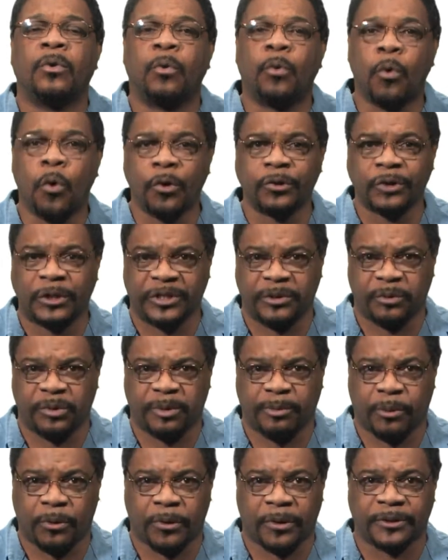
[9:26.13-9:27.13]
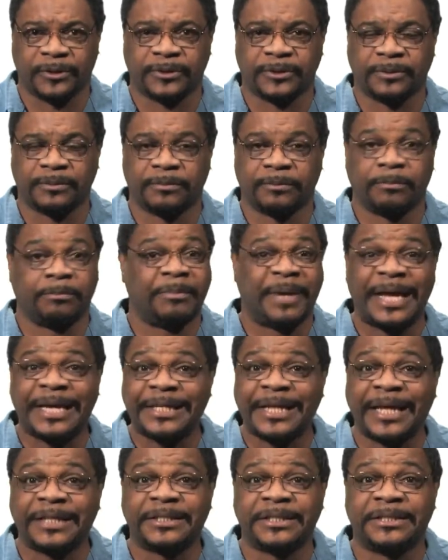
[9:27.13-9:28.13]
Quarterly reports may
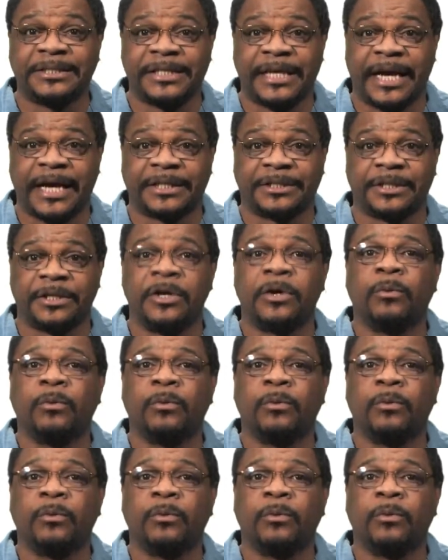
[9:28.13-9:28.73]
not detect